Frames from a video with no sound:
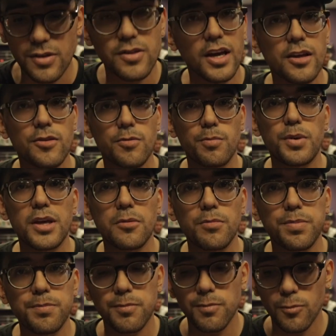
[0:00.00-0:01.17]
deck's
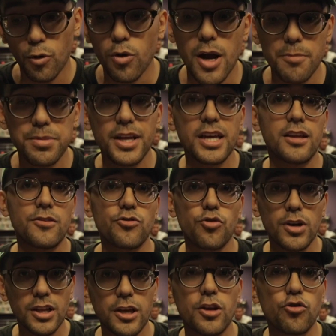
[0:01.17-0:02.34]
where I'm playing it
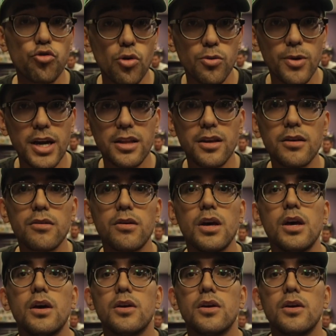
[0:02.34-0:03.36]
strictly control right now.